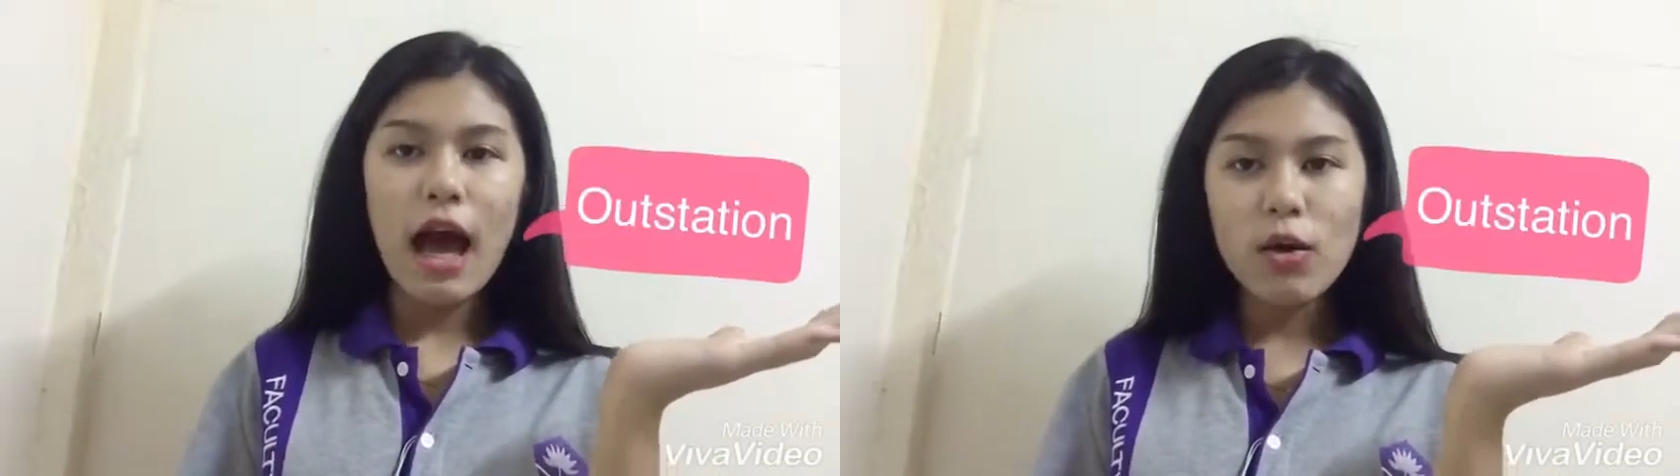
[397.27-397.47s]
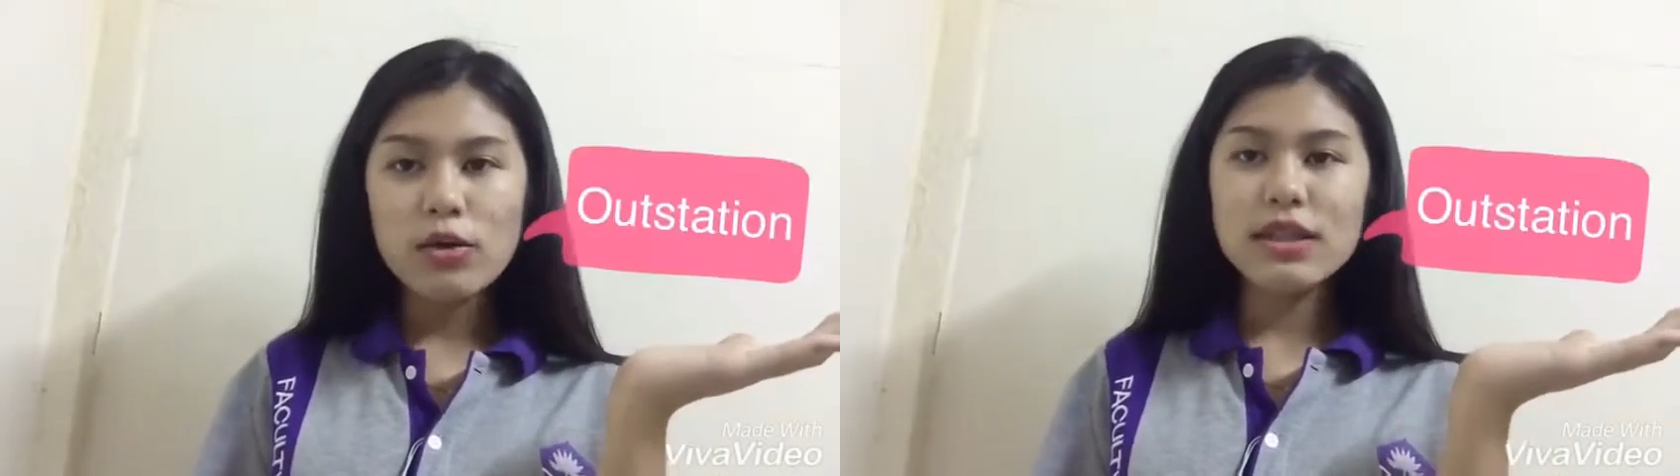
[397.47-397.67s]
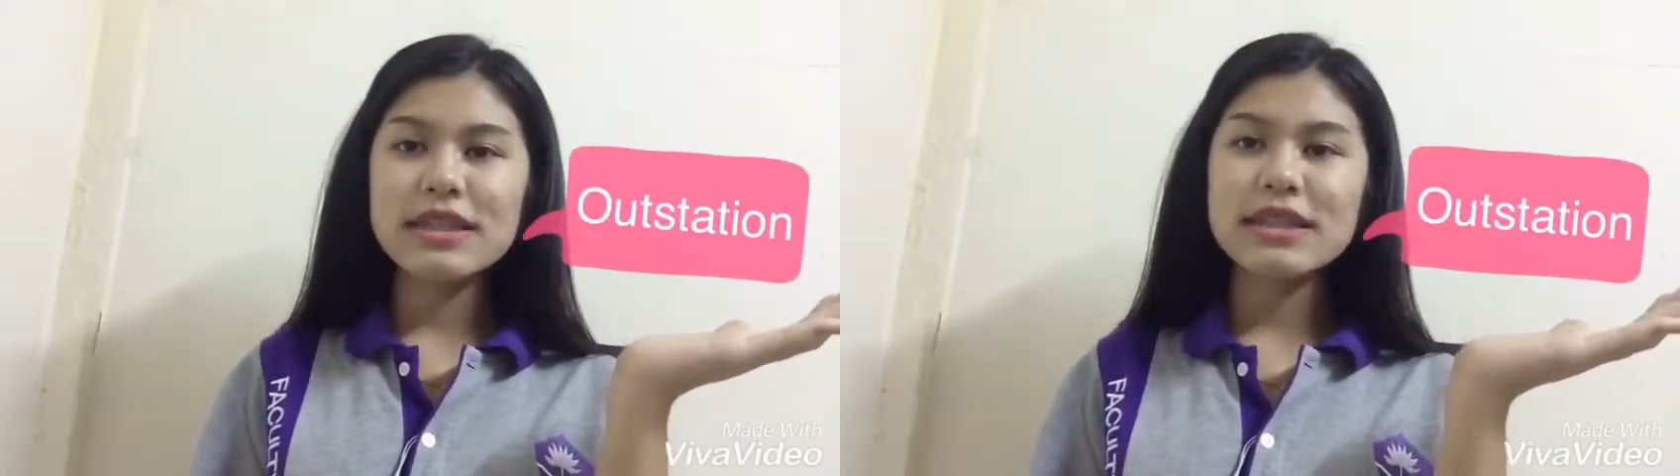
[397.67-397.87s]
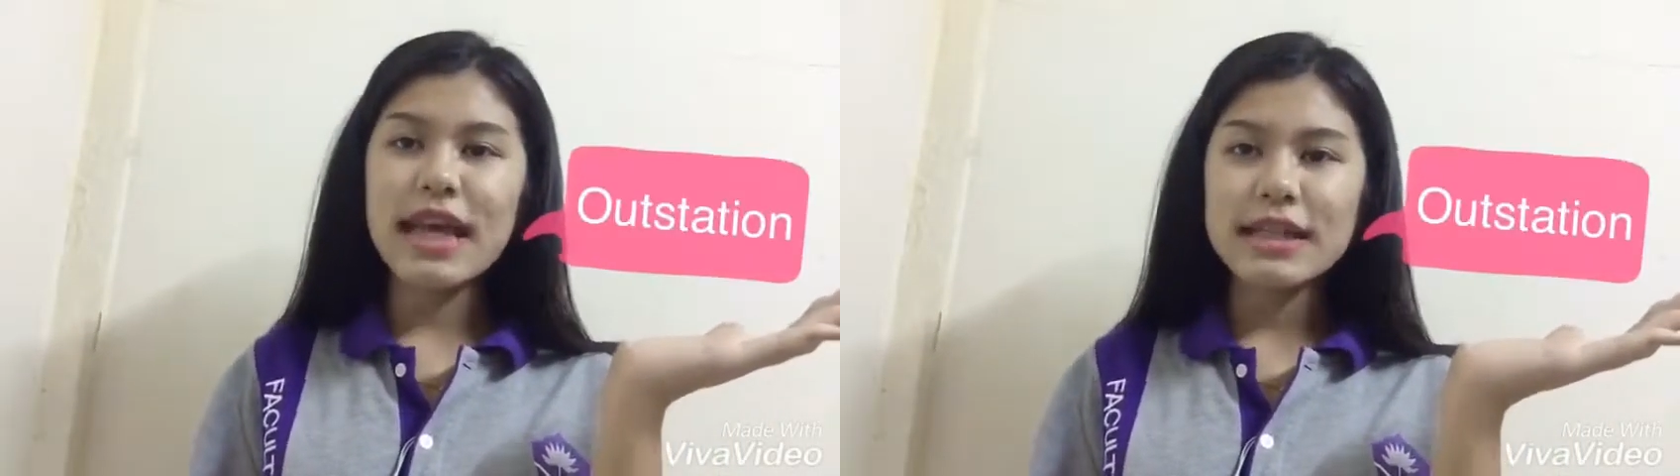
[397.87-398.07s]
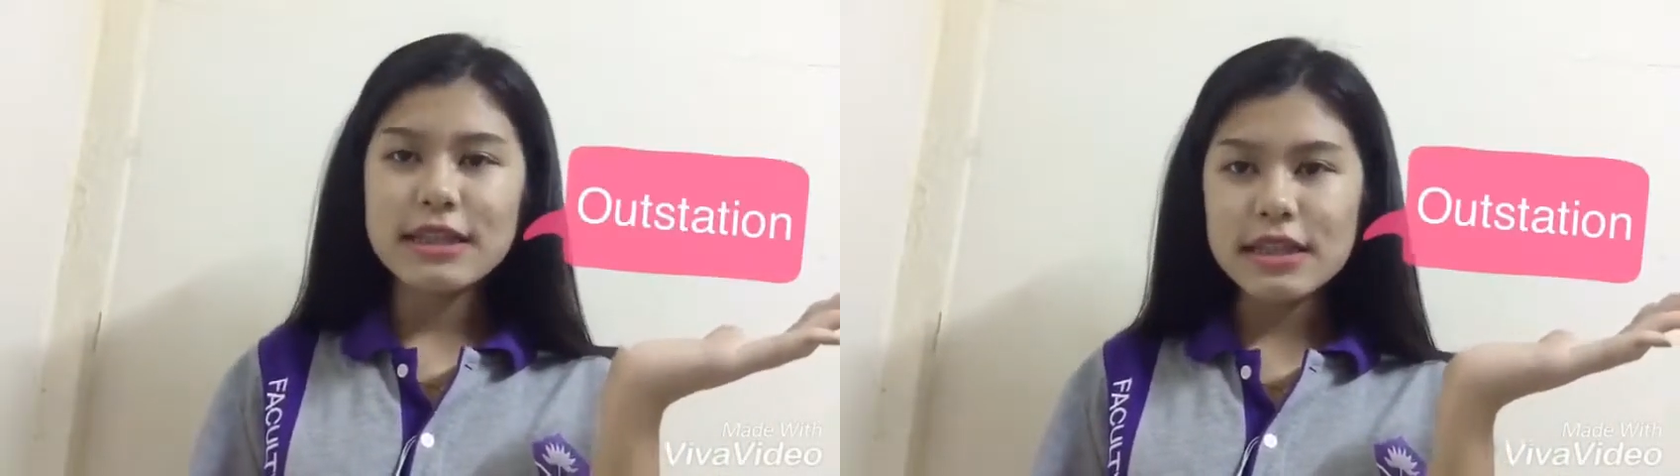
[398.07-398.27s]

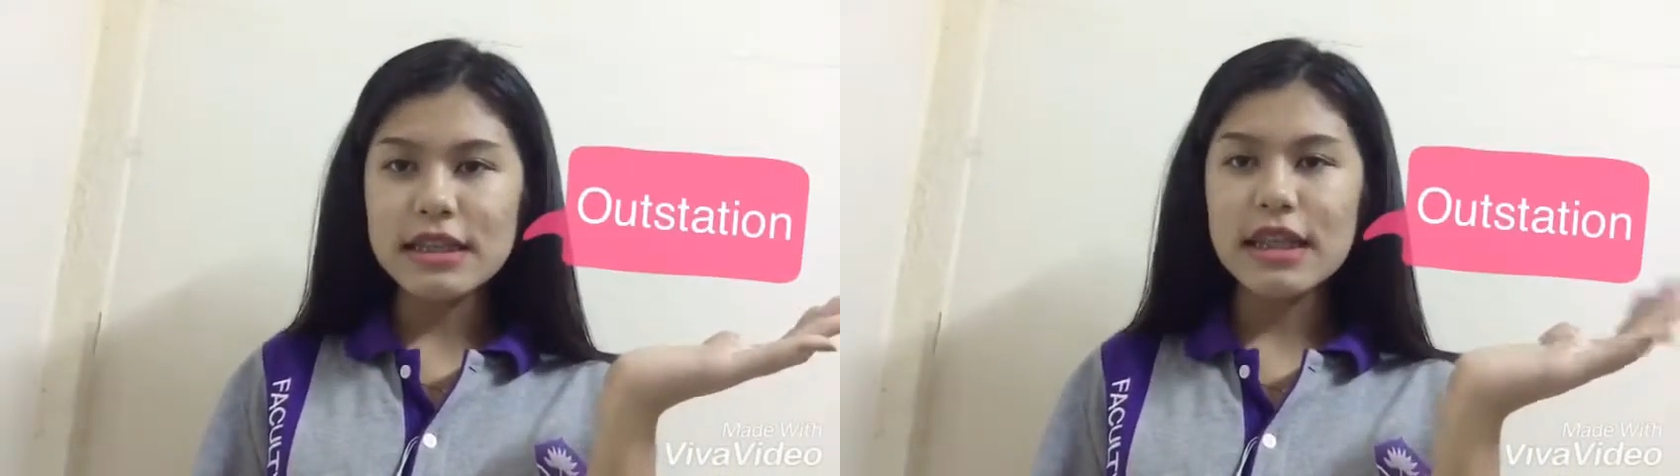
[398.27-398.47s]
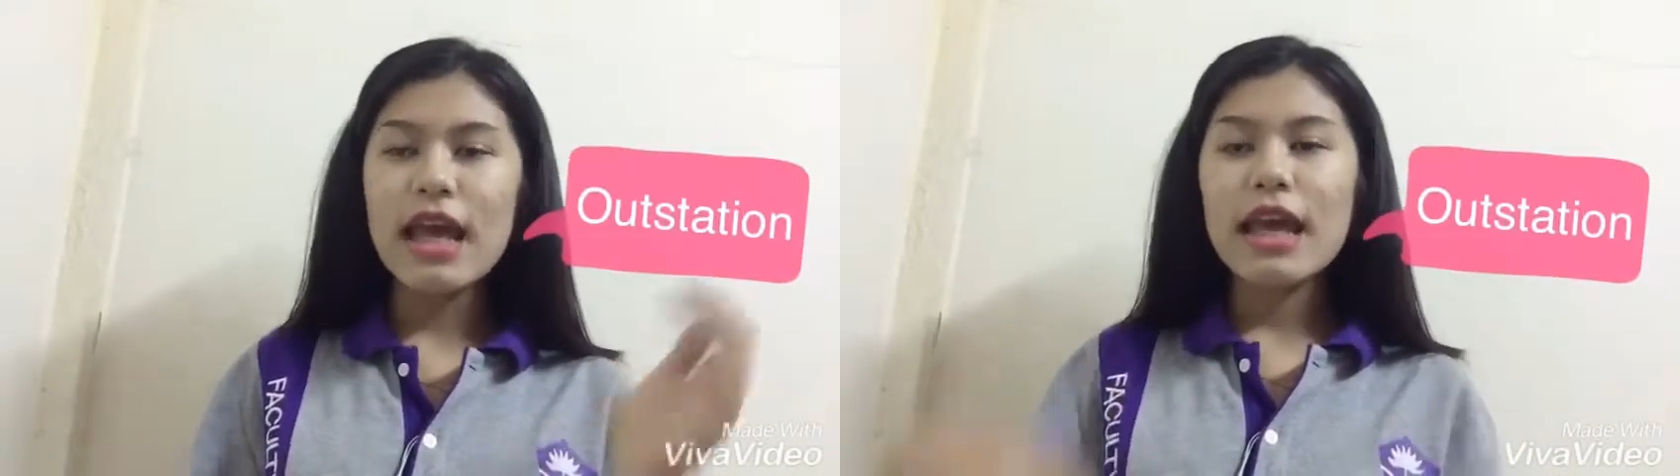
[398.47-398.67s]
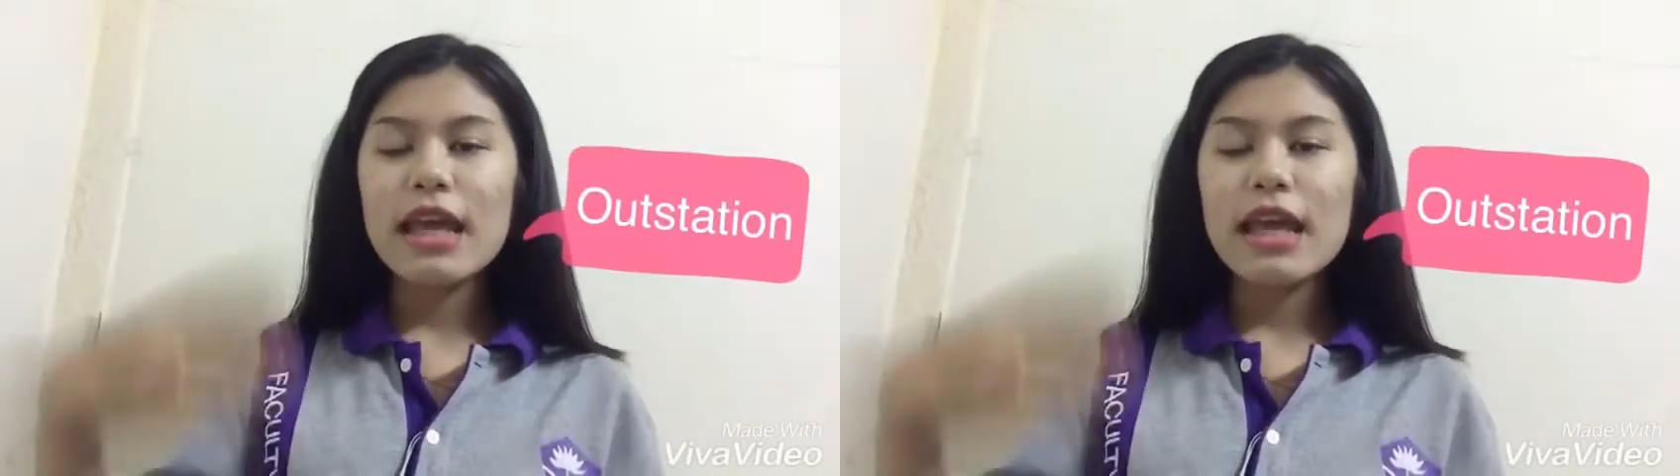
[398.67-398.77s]
Outstation